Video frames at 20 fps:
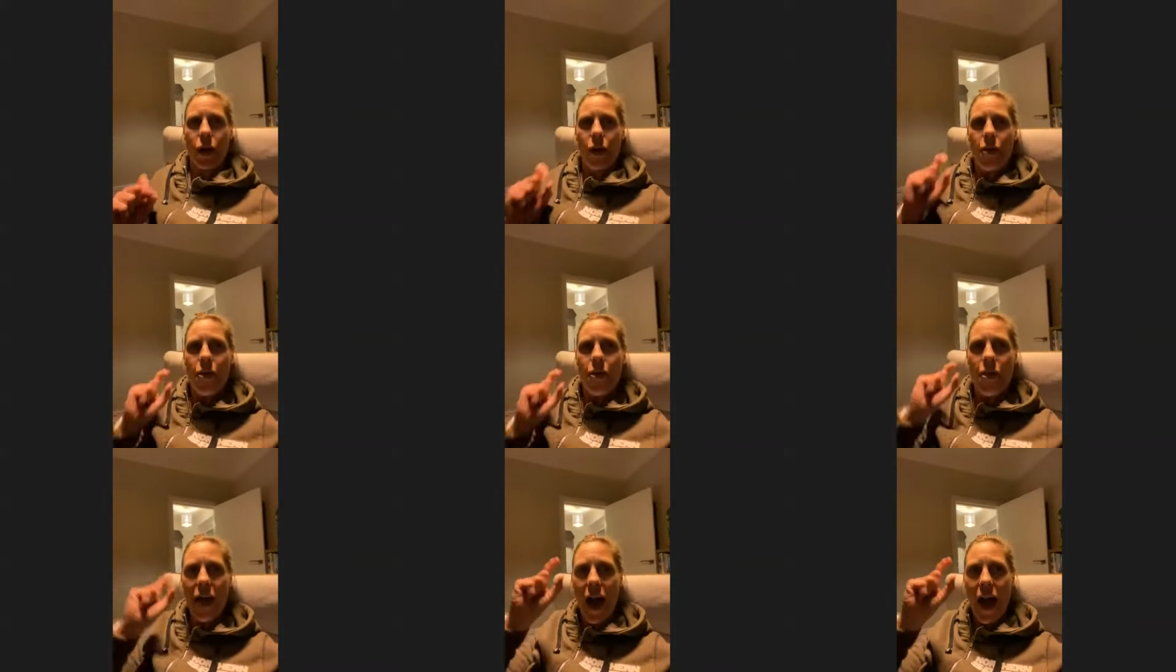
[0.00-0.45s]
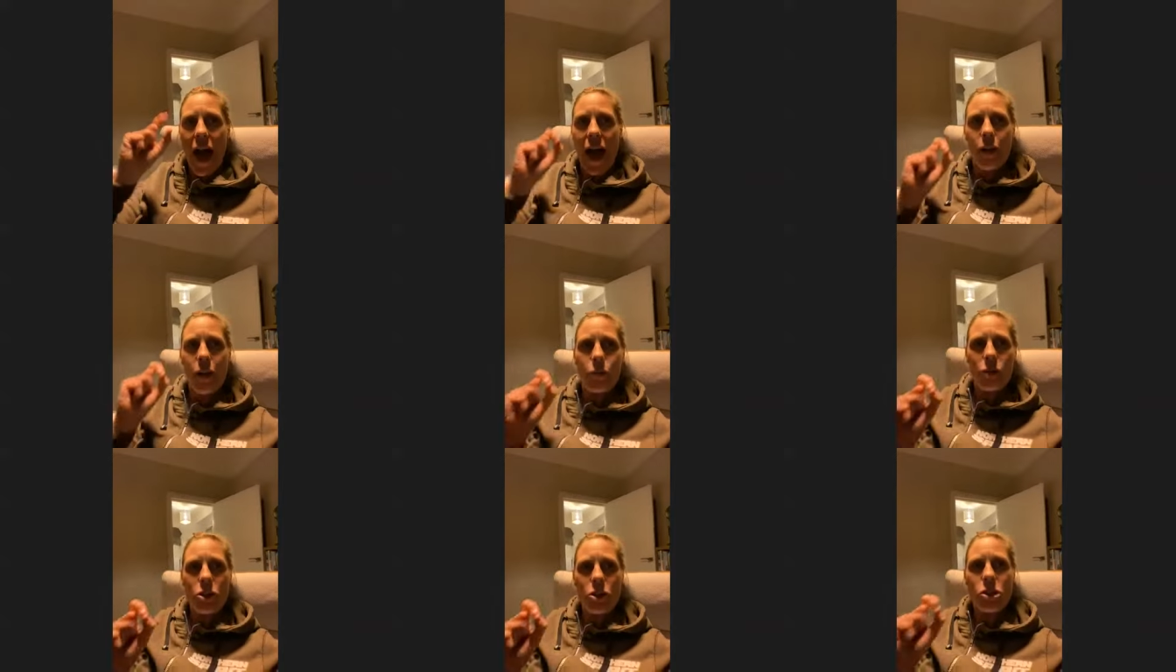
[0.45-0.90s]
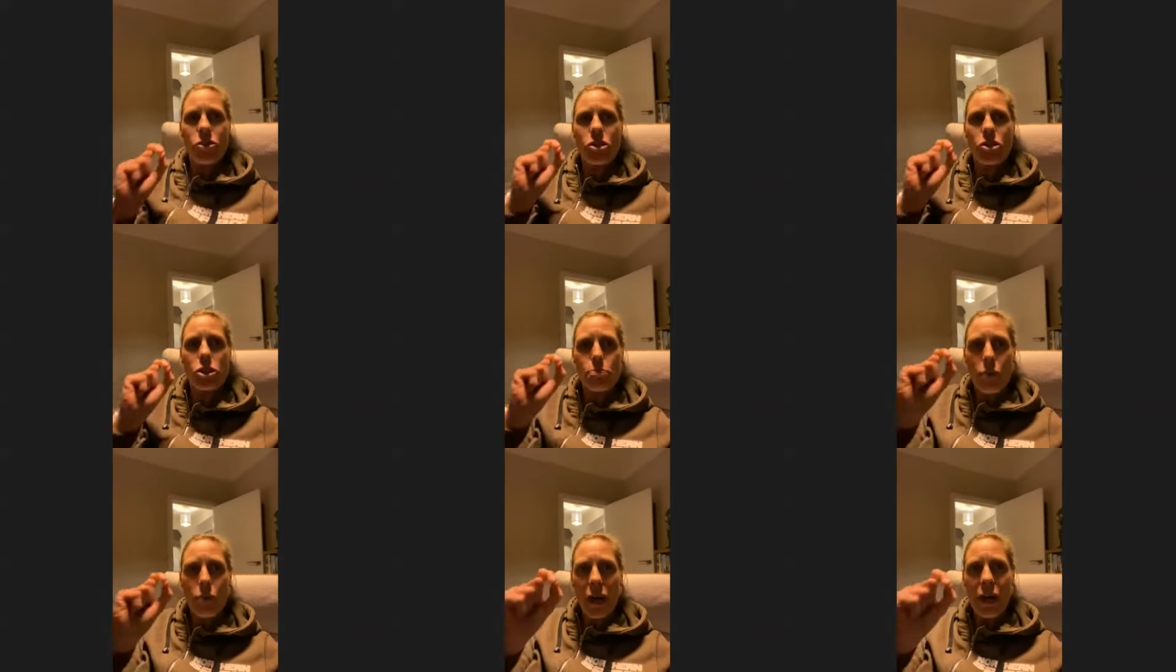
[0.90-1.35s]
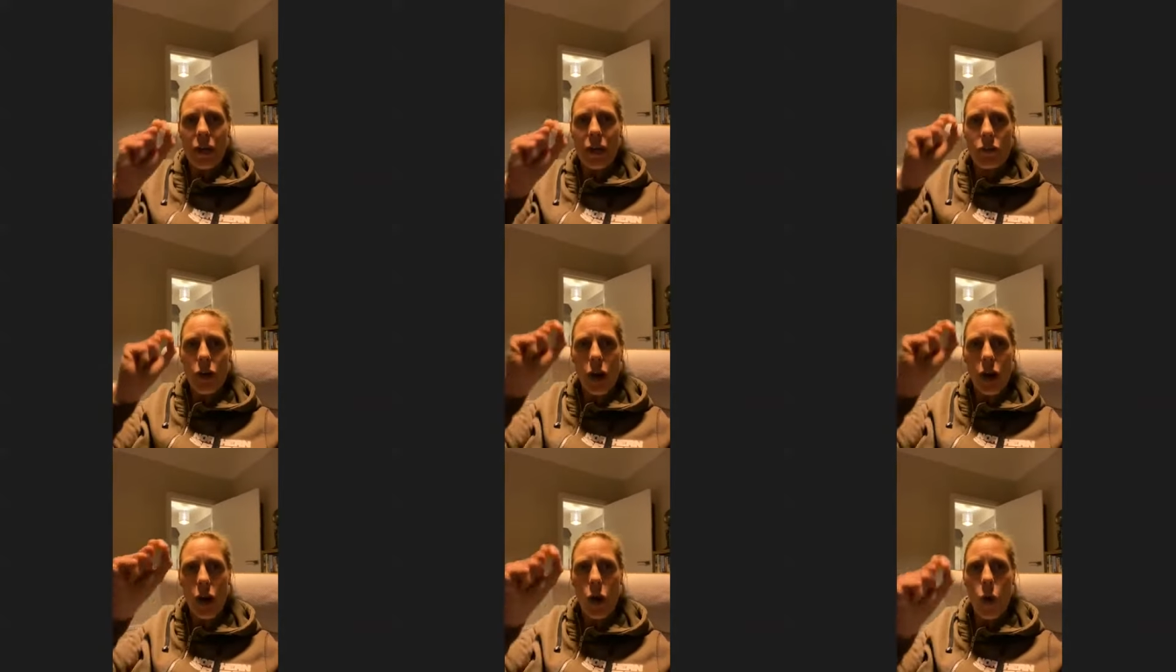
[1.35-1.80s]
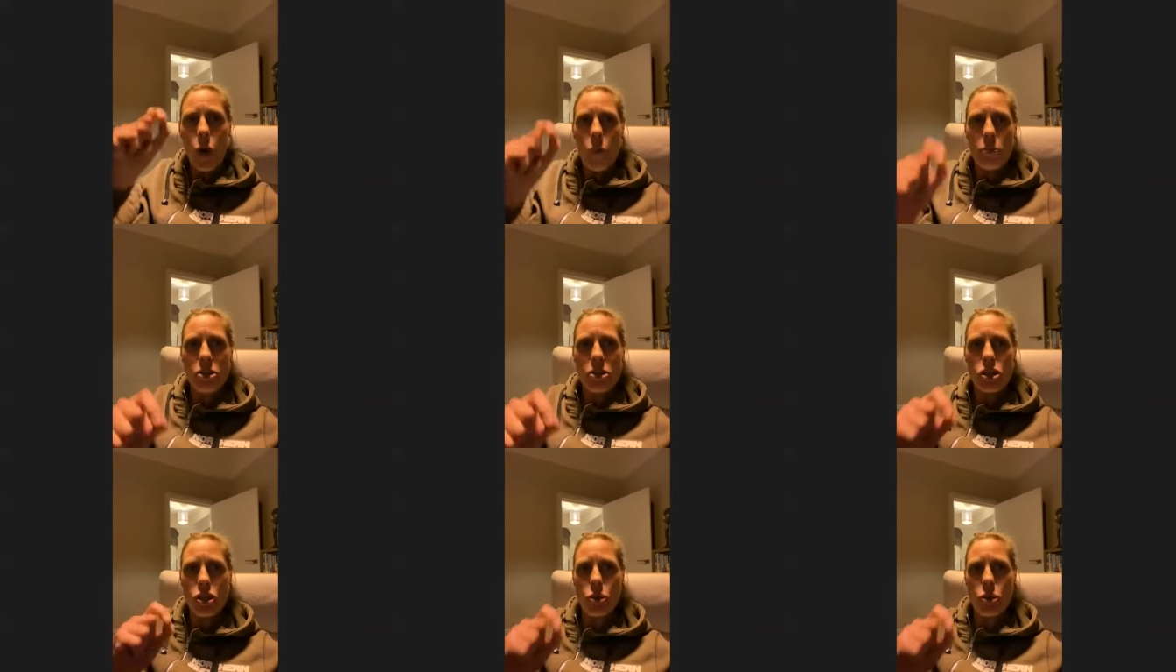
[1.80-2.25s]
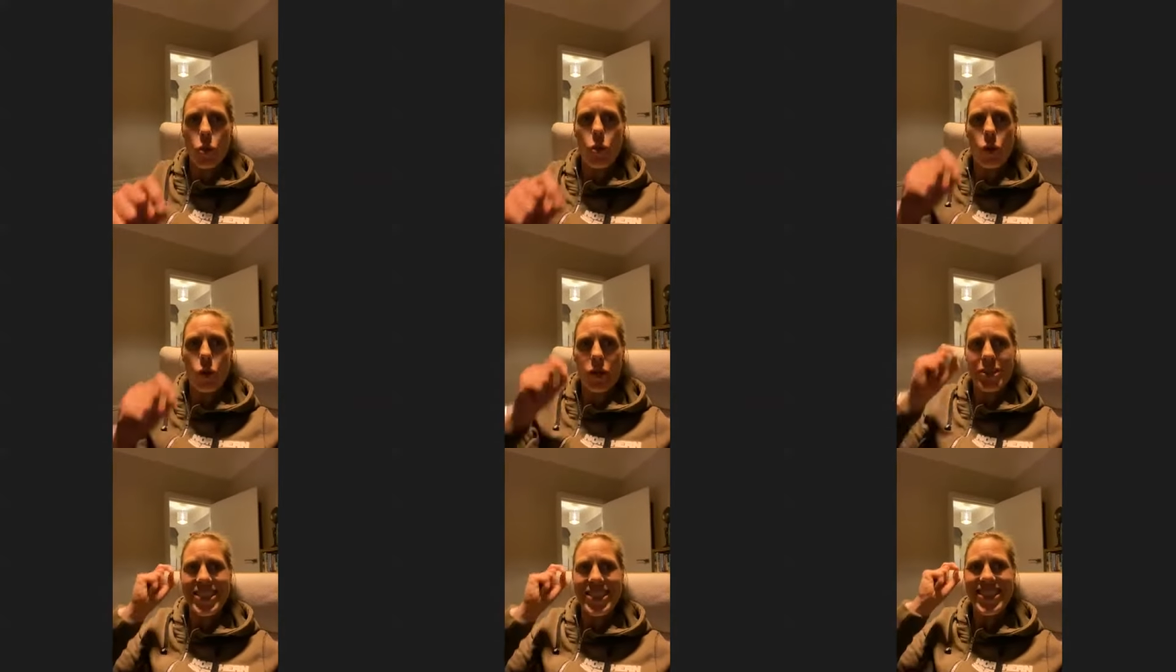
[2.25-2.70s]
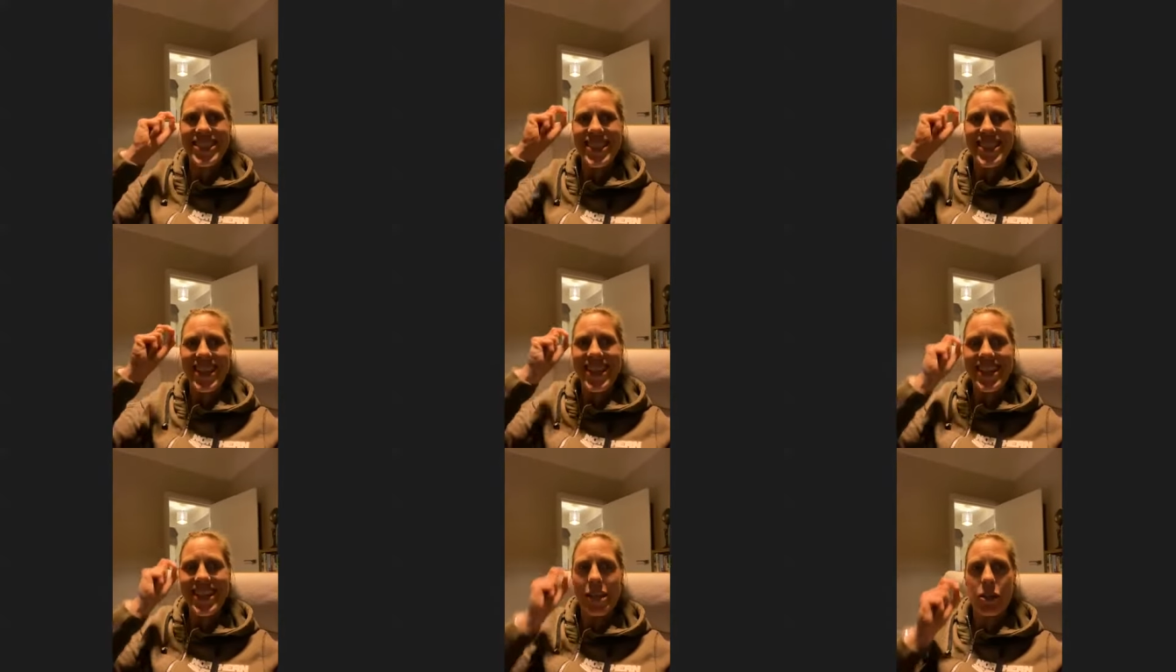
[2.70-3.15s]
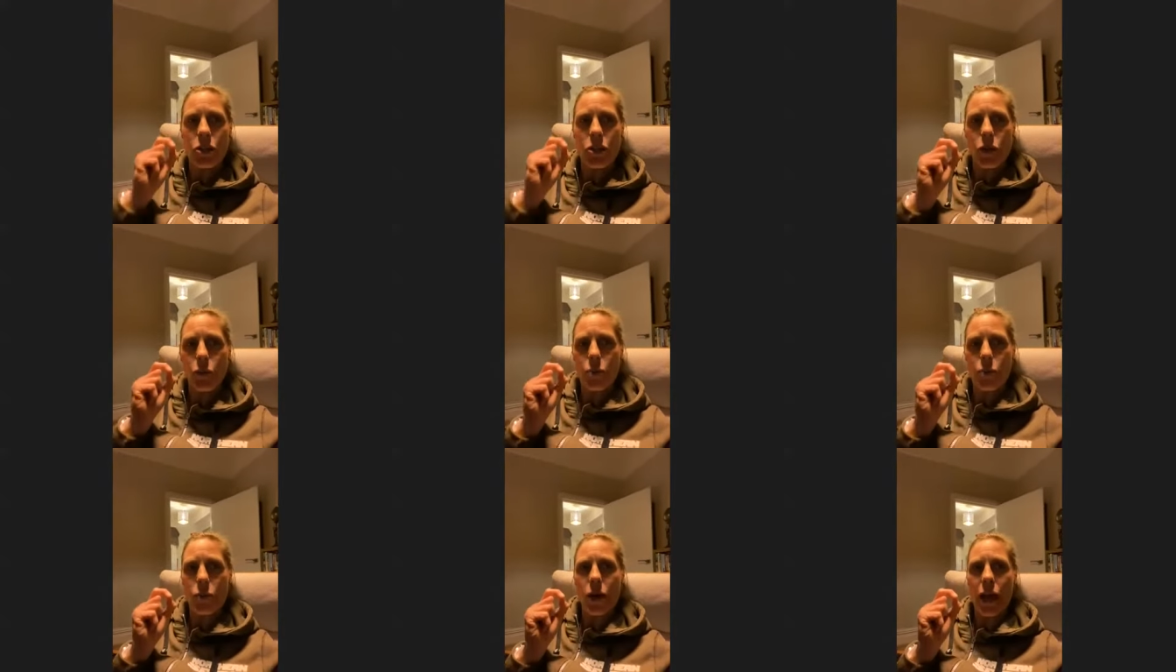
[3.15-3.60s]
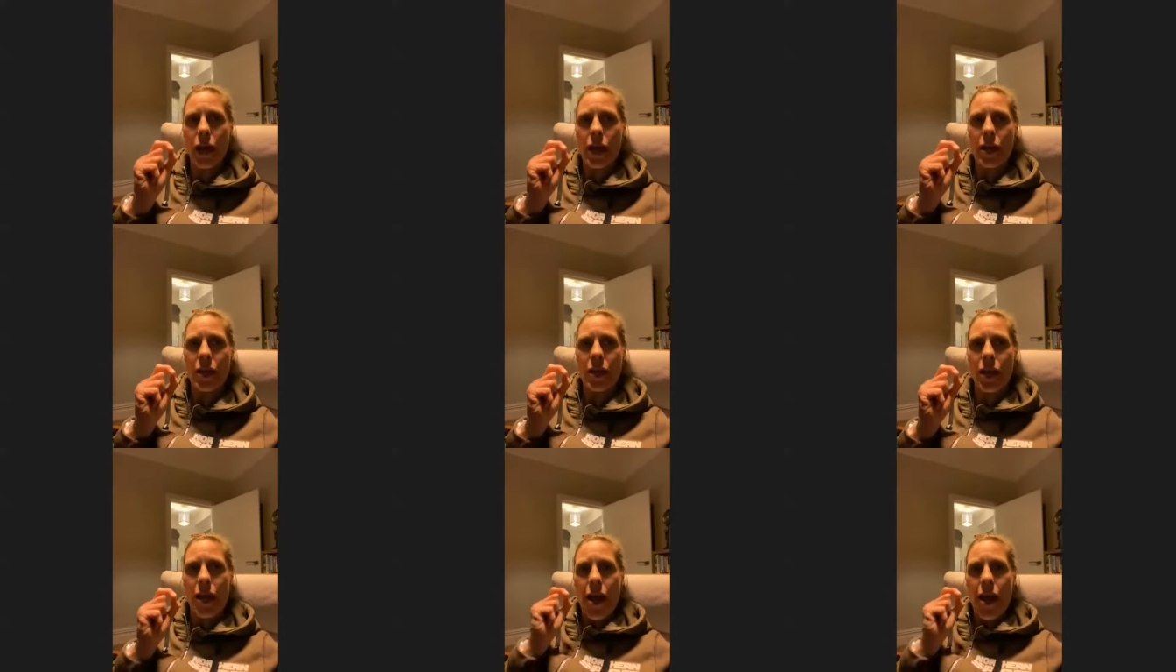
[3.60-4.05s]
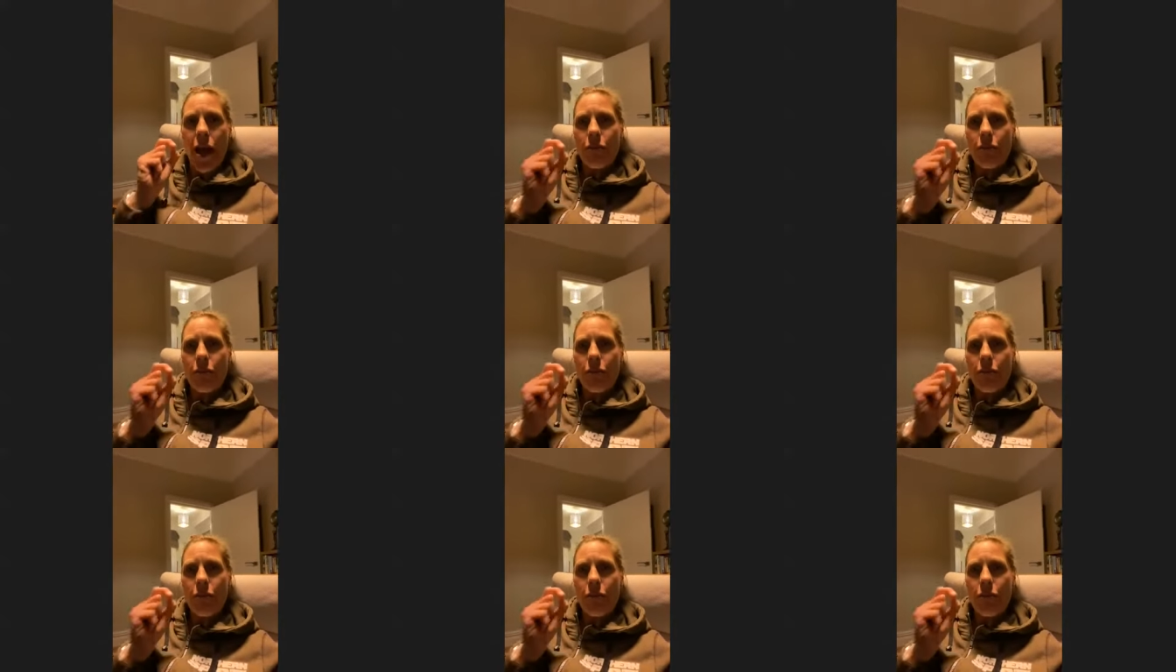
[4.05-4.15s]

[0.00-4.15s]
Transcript: that will inspire hope, sow a seed in your brain,